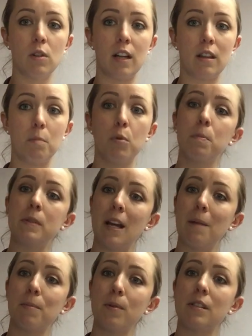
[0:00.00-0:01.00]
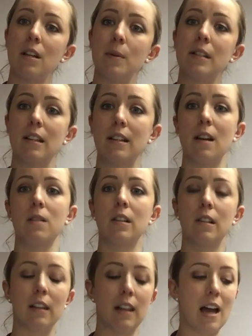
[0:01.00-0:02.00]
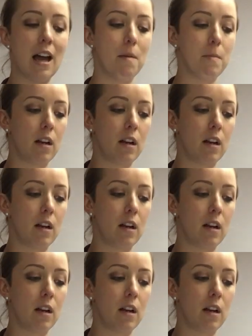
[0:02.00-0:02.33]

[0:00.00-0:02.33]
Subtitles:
like the poop samples that we send out to the lab,